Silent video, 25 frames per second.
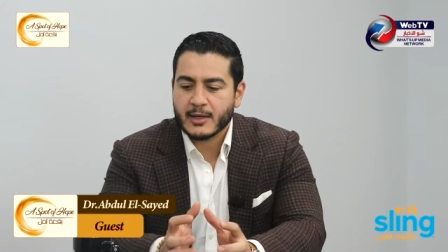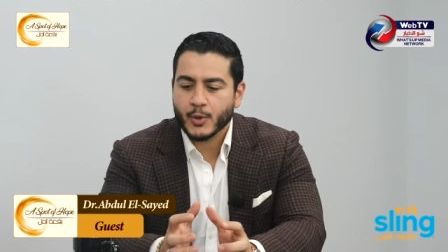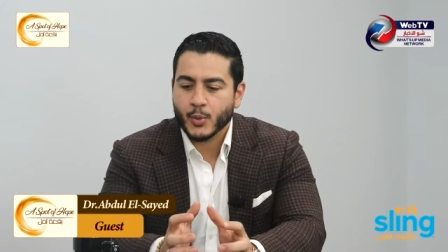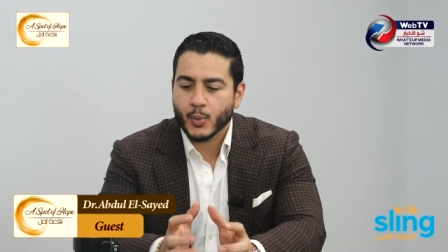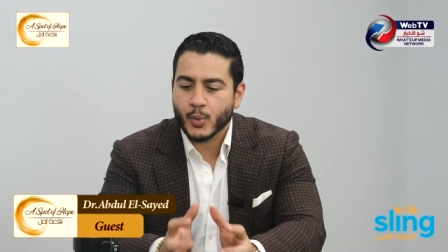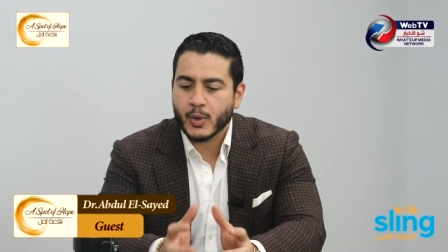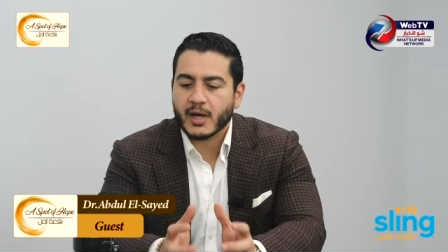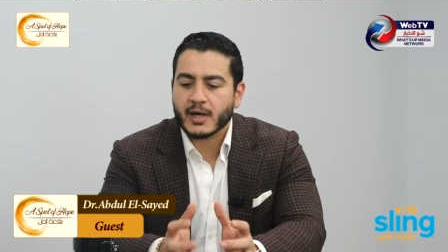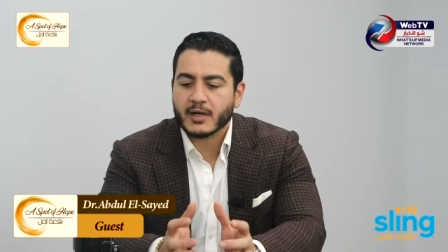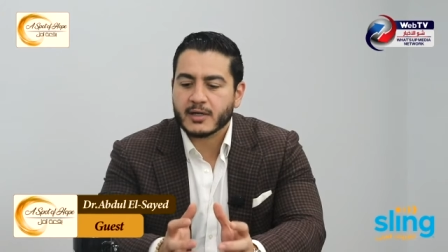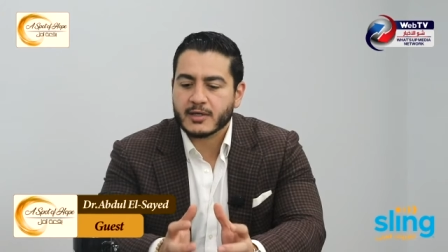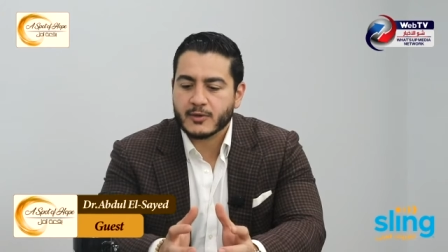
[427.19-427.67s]

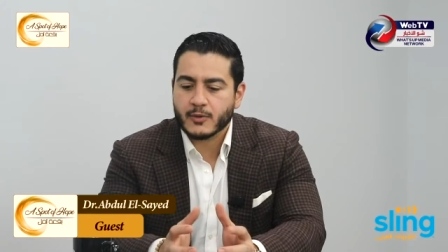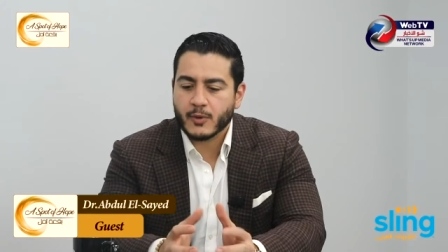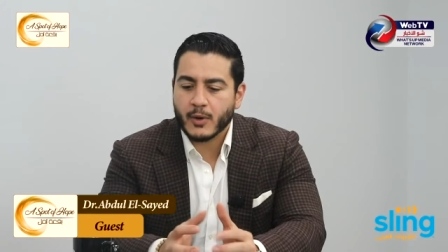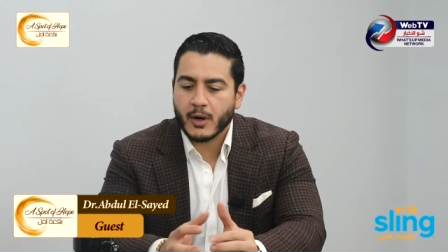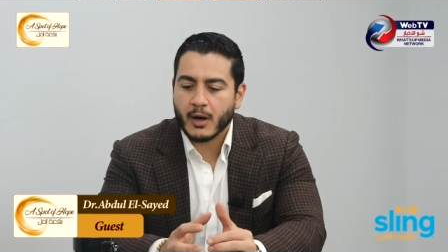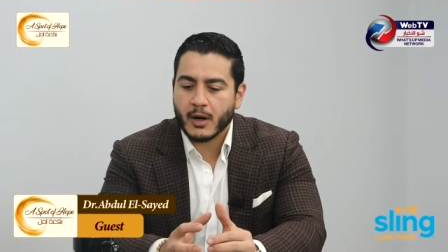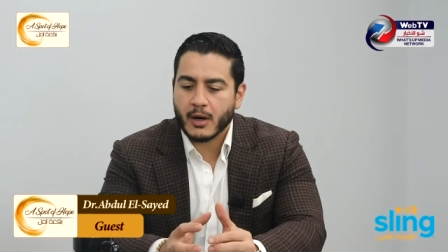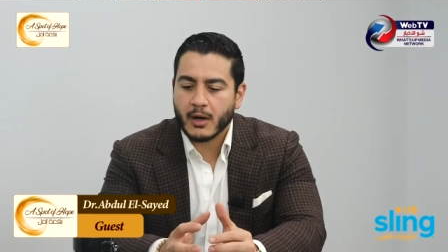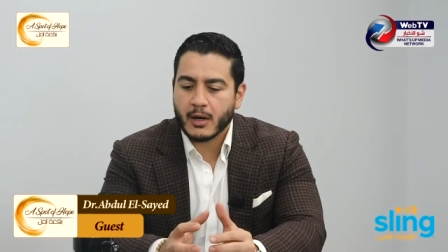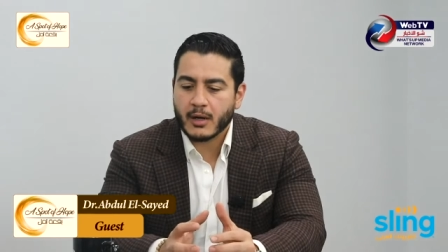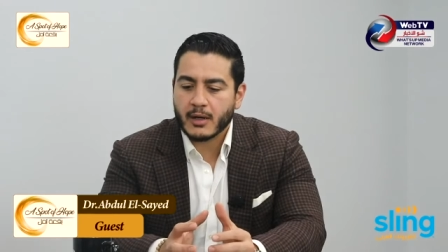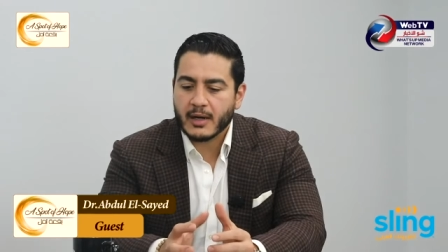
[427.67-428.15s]
where you
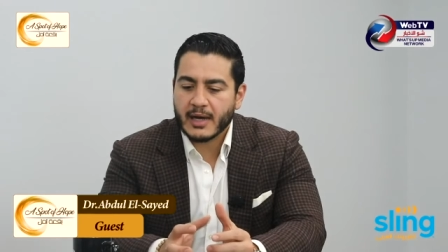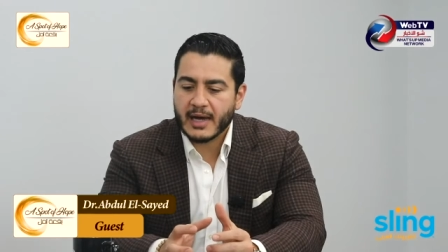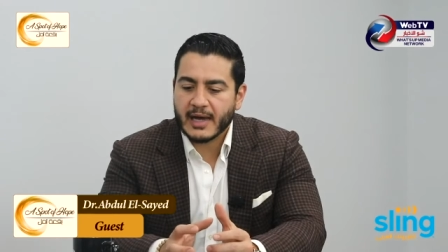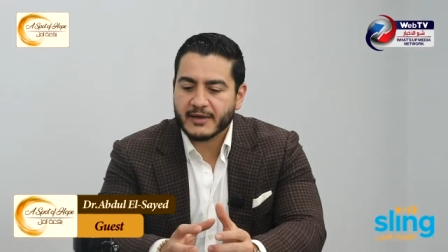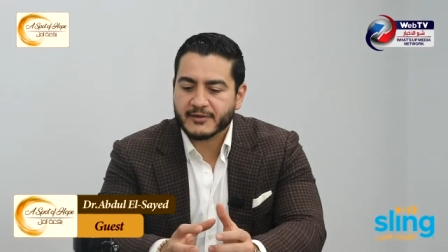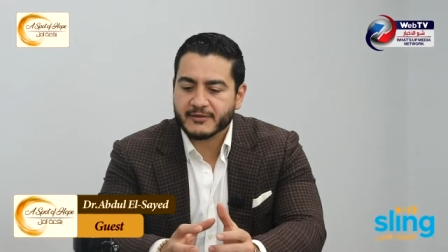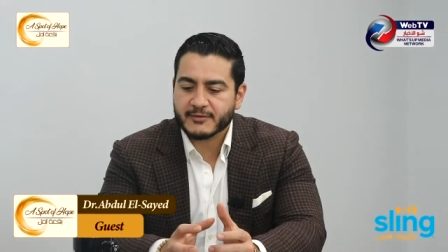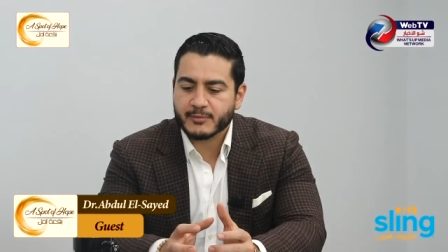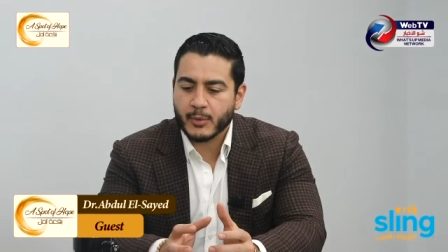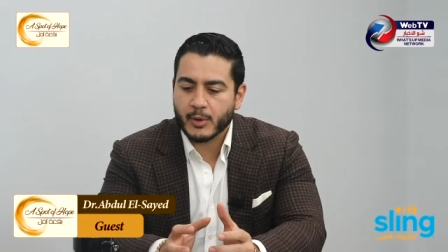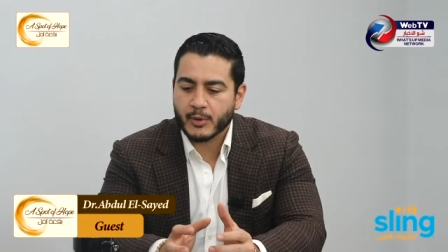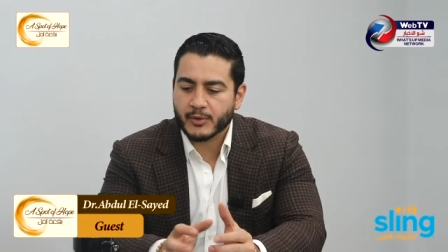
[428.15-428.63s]
are
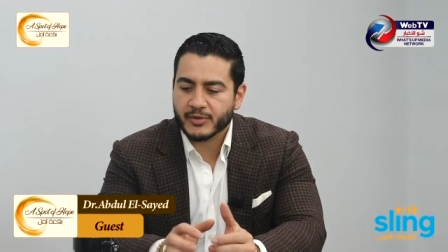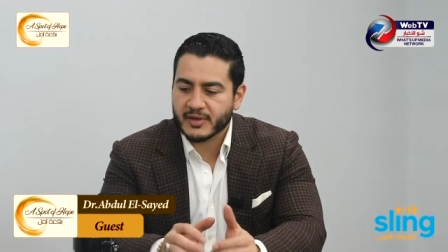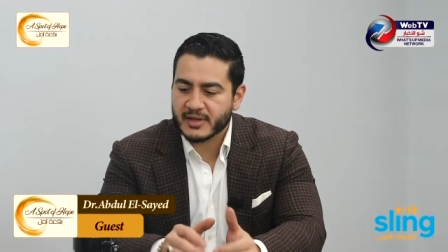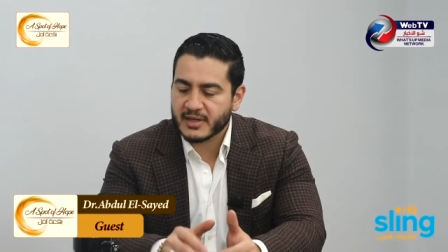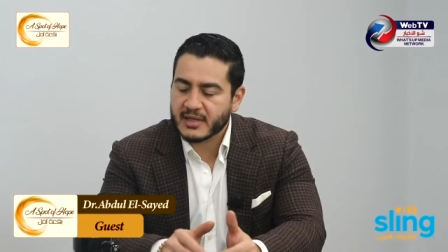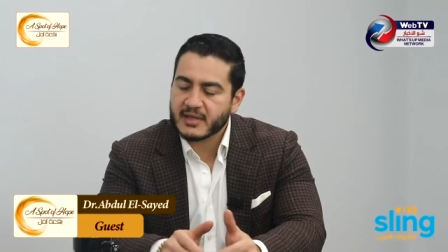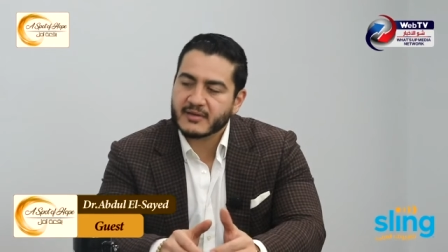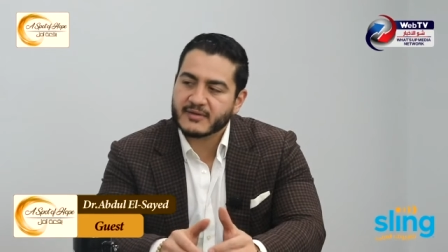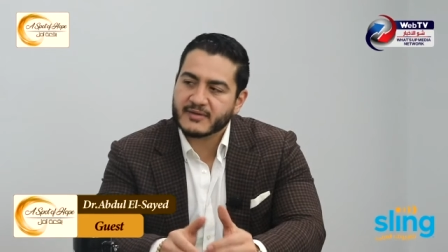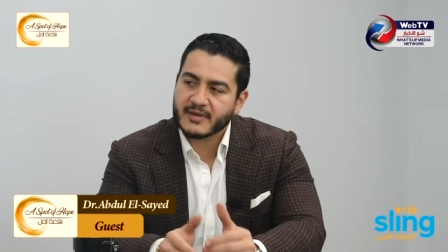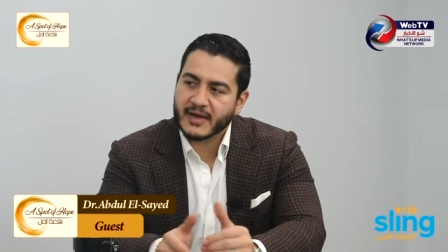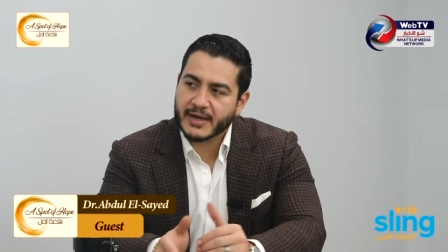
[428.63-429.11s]
as both an
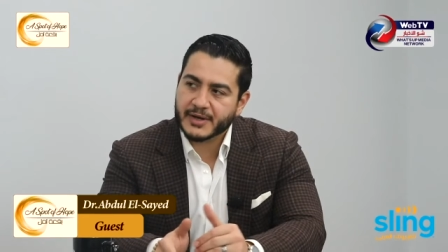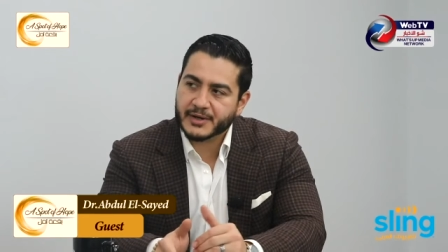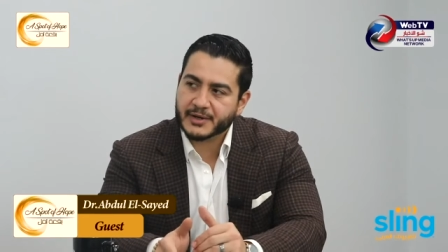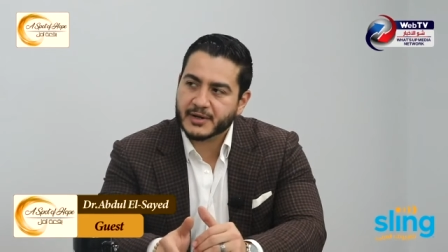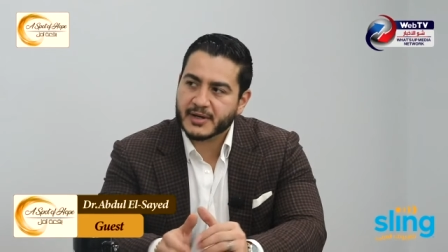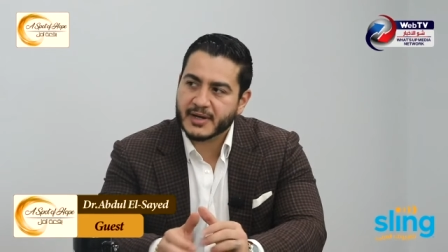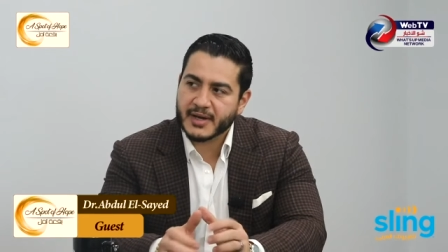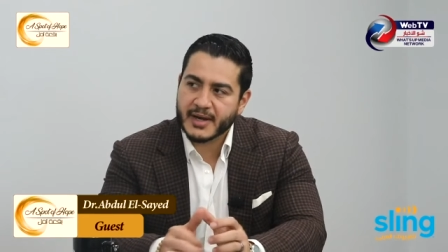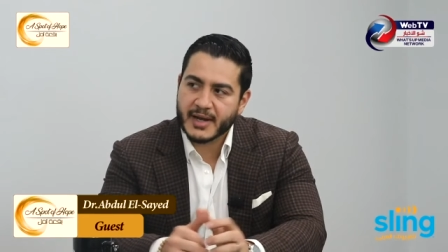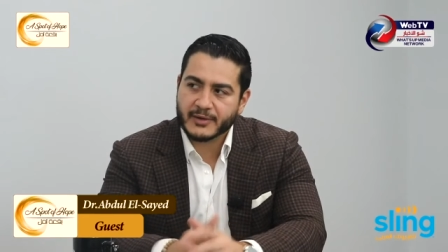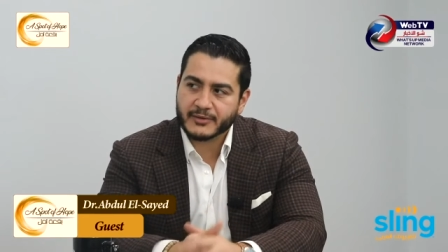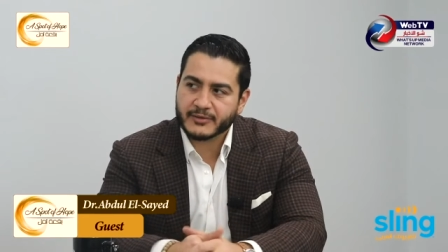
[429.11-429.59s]
insider
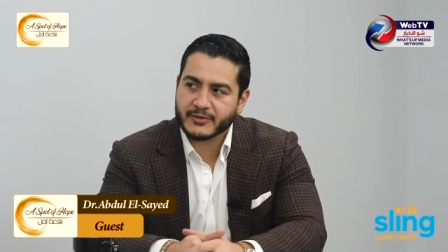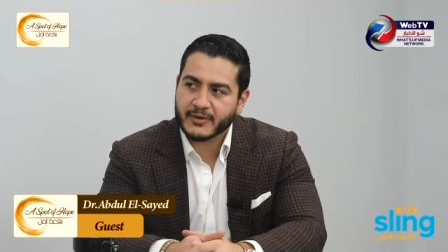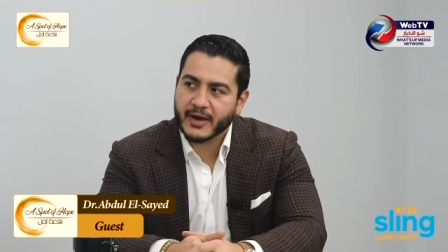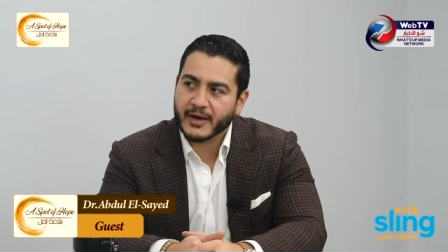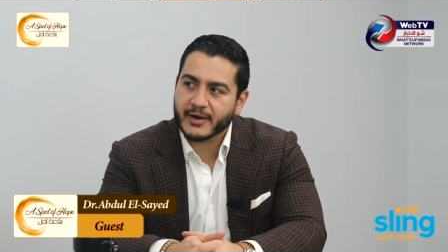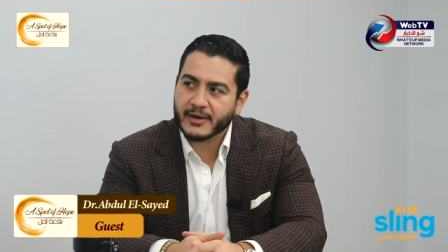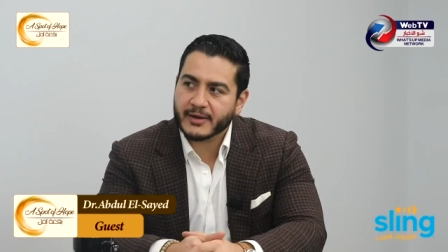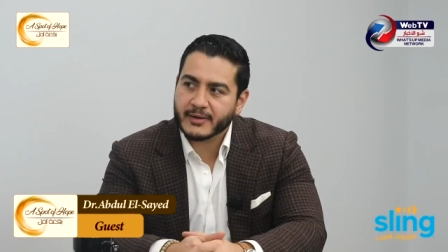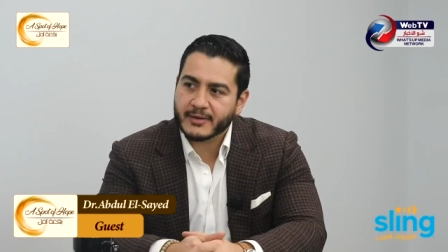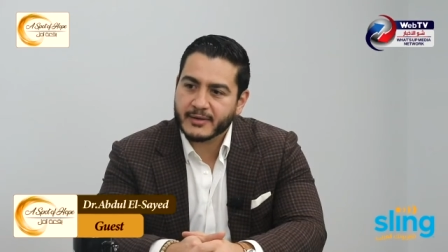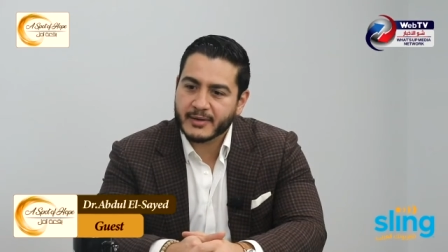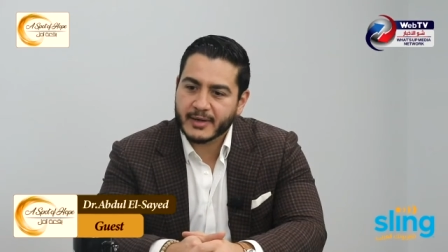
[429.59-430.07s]
and an
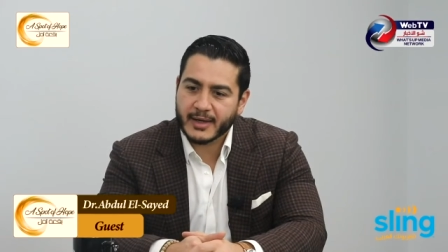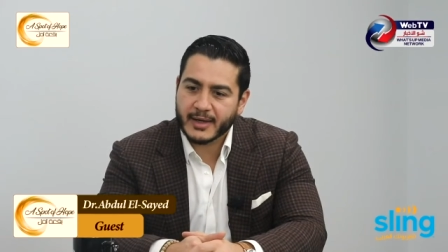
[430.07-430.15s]
outsider,